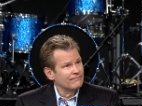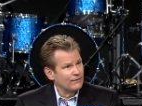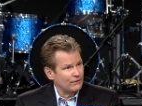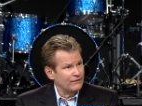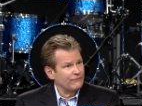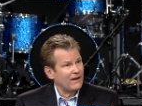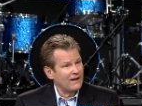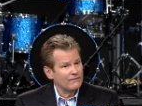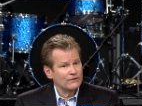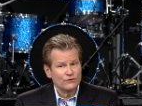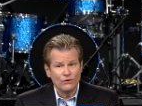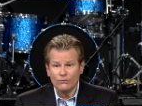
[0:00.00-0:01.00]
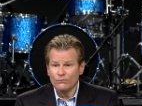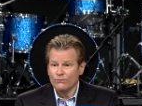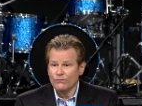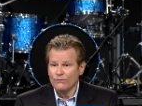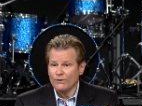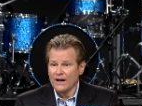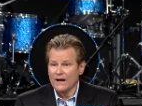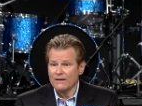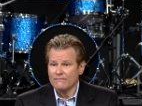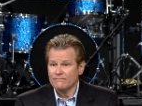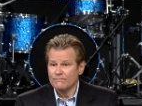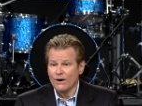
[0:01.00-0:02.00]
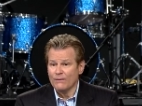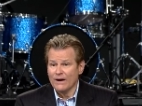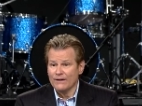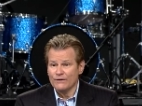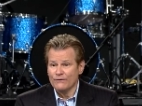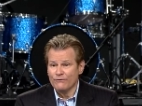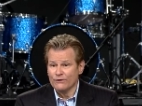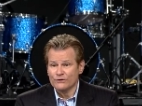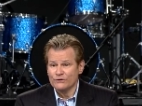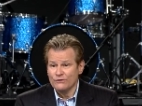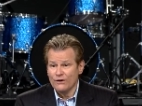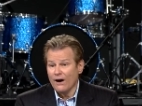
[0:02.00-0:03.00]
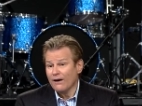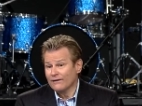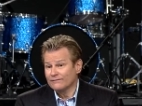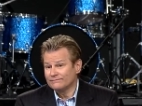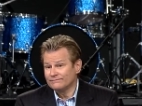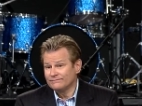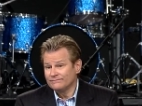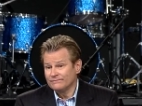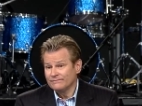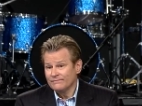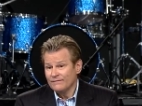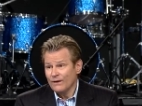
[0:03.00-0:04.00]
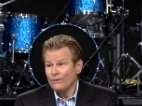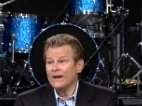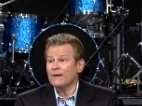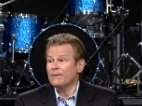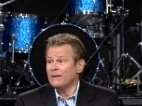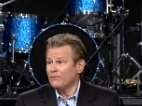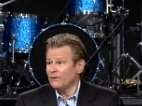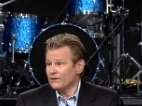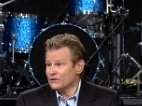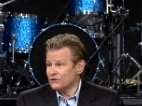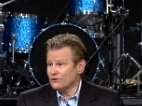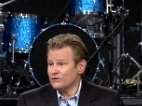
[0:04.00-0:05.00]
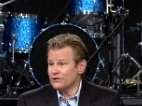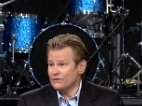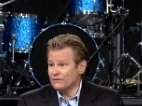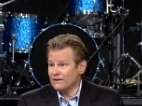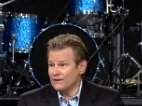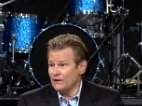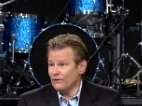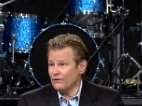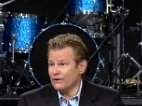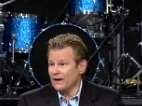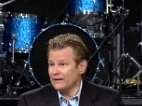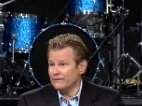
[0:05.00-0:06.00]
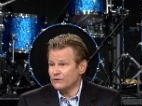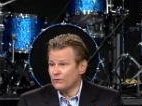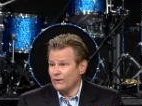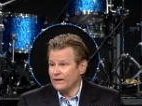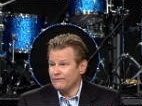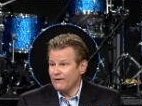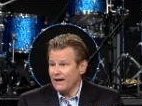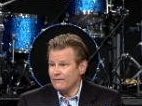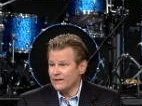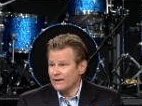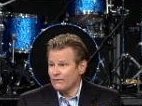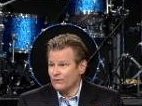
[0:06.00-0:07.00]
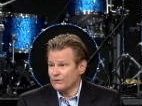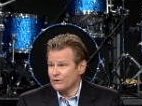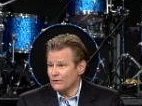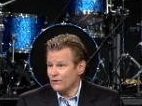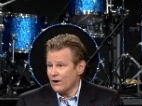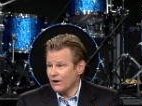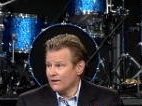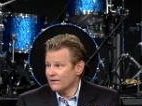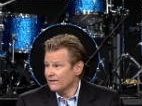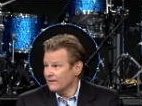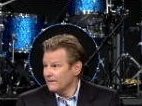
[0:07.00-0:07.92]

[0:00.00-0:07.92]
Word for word: 35 years old when I bought my new, first new car. We got people in this church, and you know they're not even 25 and they've owned a new car.